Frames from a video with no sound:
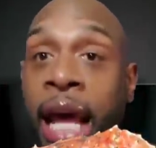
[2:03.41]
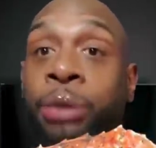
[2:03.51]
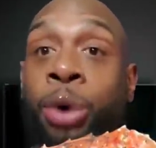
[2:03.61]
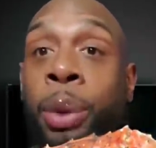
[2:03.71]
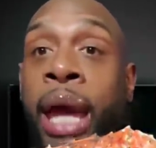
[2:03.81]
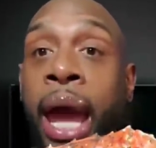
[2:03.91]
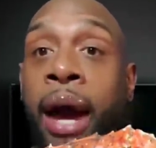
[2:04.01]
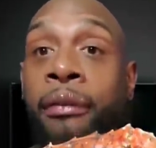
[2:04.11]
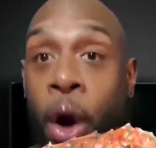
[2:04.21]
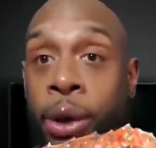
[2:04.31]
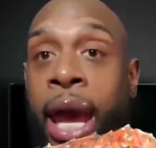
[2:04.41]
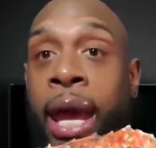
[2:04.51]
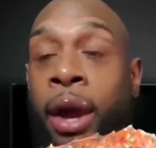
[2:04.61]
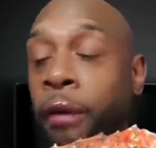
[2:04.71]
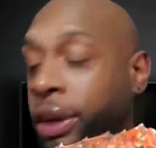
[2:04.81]
That's what we have.
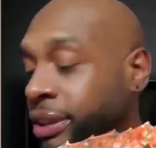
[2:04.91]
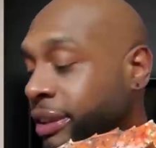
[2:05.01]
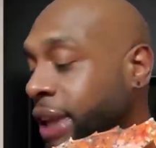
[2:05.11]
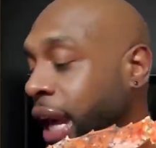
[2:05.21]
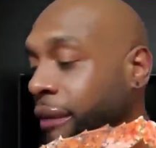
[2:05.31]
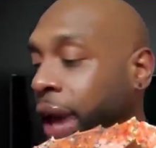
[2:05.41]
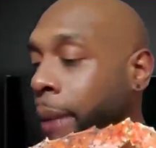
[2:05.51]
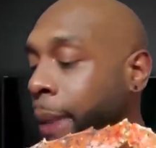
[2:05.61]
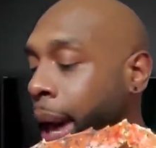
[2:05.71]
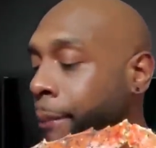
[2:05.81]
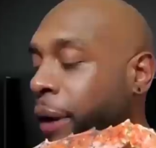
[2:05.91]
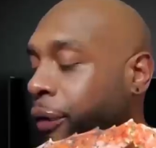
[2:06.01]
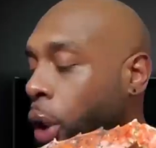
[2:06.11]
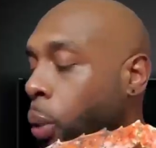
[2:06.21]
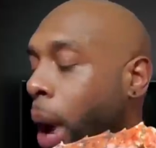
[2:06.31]
Okay, over here to the side, I've got my
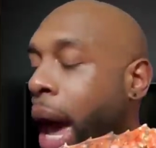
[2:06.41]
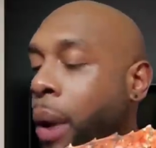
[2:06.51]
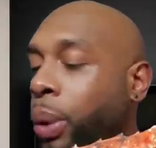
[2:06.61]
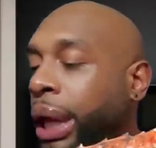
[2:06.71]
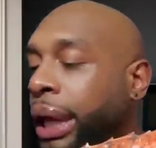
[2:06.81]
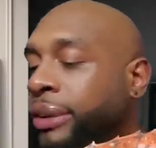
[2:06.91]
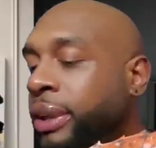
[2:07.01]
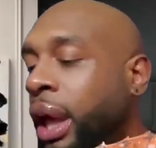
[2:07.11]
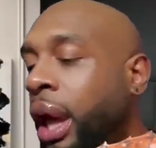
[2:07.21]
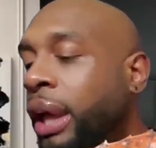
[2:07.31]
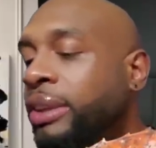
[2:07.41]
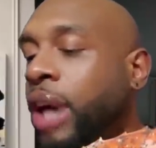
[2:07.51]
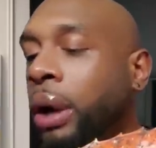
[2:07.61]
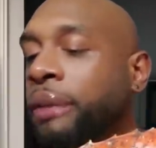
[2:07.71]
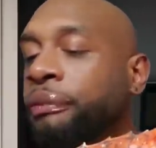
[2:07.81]
Buffalo Wild Wings
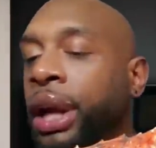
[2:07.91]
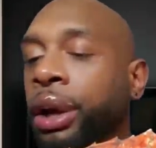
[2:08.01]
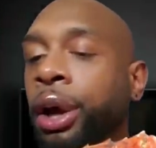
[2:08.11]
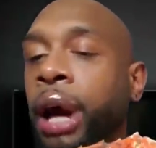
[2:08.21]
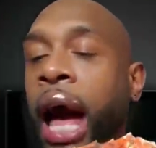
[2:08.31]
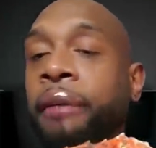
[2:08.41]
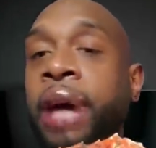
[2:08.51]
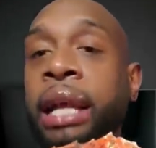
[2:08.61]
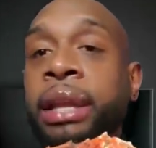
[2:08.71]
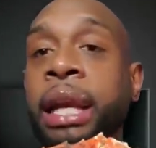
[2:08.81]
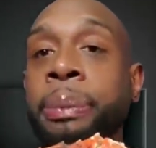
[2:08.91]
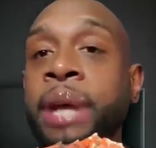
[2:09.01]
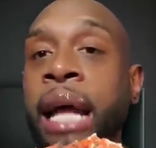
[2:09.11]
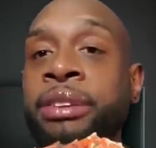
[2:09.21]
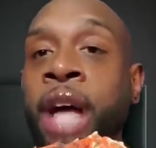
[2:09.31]
salt and vinegar. I've got the
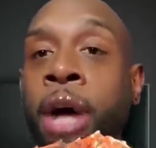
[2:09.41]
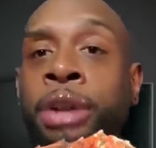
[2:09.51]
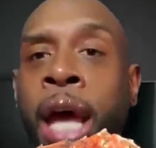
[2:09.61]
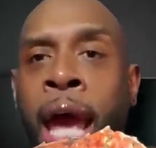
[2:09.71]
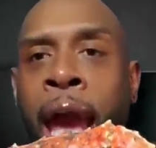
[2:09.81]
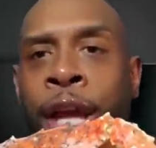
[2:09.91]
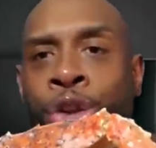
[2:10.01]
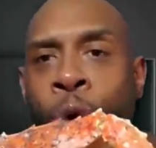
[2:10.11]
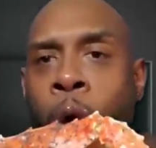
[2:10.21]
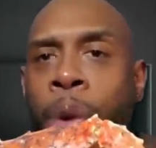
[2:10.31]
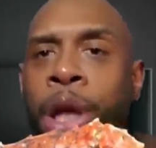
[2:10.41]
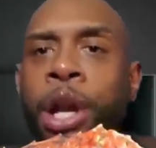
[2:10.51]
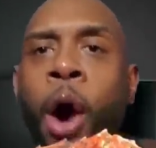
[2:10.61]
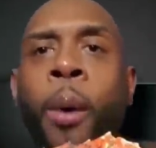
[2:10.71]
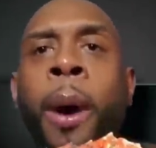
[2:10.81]
LLIPS hot sauce. And you
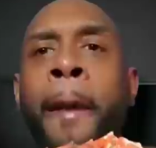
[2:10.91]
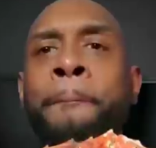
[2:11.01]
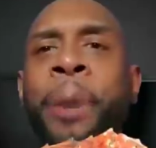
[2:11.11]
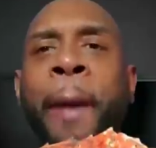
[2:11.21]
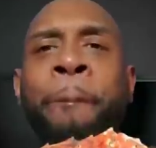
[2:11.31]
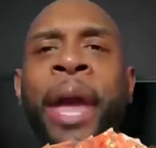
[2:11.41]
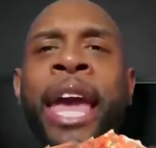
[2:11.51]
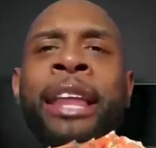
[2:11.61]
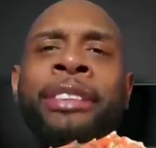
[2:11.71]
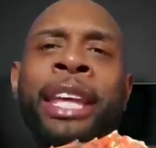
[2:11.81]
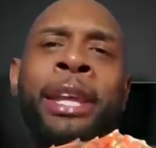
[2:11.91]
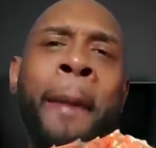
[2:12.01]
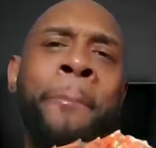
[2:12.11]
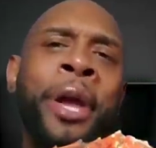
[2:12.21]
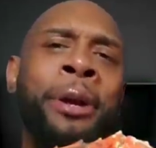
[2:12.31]
already know, Big Ben is in
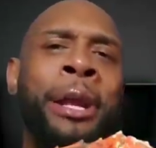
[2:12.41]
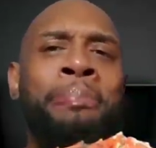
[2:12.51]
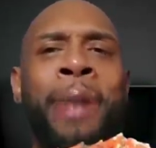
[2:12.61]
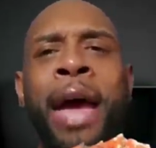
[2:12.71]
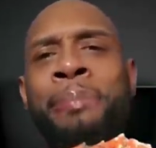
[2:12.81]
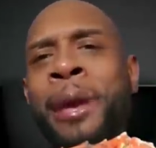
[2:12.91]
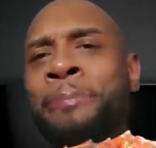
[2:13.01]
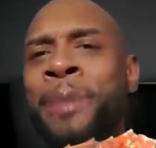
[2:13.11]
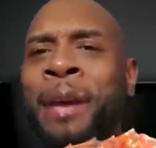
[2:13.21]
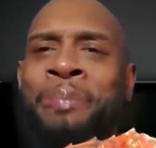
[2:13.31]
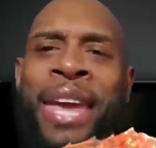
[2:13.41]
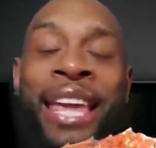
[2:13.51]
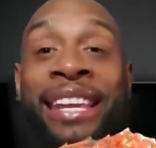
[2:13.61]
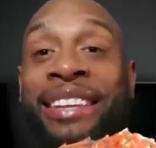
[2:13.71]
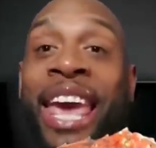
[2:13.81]
the building, baby. Big
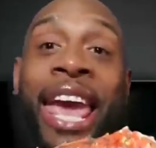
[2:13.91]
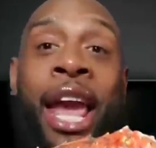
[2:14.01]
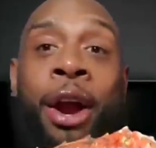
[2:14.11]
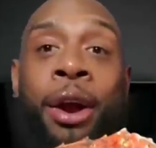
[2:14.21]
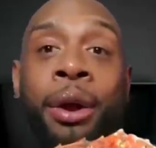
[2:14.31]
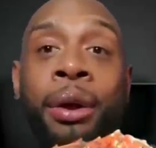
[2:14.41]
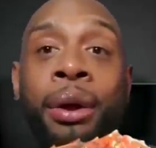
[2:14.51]
Ben is here.